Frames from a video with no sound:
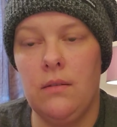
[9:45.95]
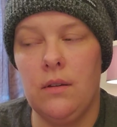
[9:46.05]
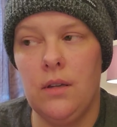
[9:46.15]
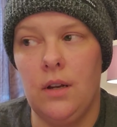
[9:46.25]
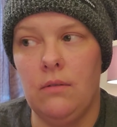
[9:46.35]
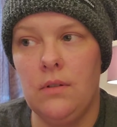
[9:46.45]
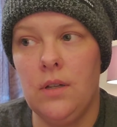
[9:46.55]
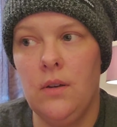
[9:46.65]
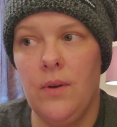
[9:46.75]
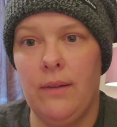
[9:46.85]
you know,
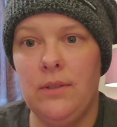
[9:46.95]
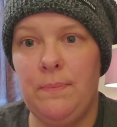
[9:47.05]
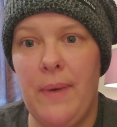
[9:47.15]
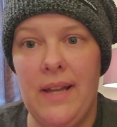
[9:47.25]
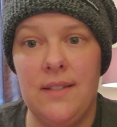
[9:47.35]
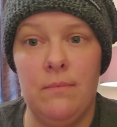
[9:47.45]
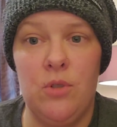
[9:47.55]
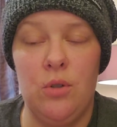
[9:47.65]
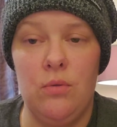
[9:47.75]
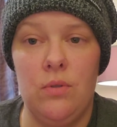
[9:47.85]
when I was buying some
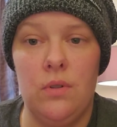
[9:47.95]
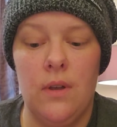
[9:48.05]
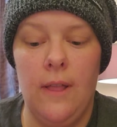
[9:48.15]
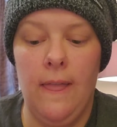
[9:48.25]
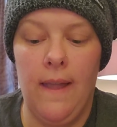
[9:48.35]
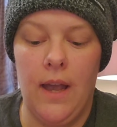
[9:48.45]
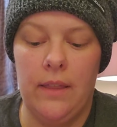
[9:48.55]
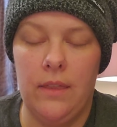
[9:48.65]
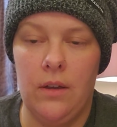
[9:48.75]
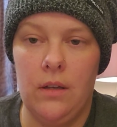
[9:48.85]
juice,
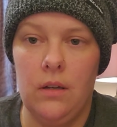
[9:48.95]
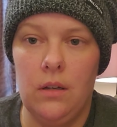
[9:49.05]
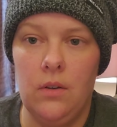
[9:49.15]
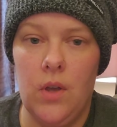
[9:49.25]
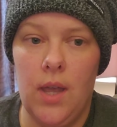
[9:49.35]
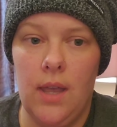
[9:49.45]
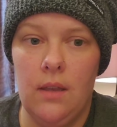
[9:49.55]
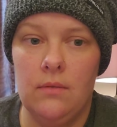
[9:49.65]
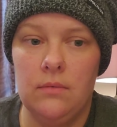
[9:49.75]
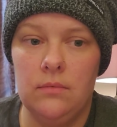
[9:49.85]
I thought, okay,